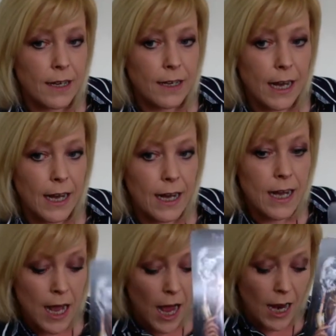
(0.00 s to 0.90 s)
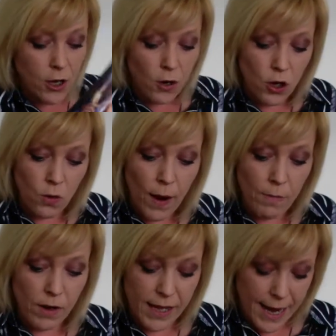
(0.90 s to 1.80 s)
yeah, and you, you
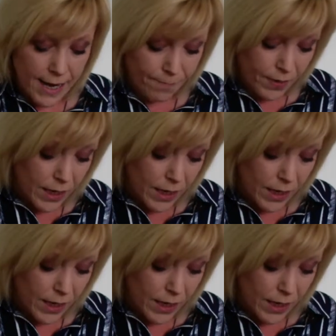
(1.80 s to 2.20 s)
went within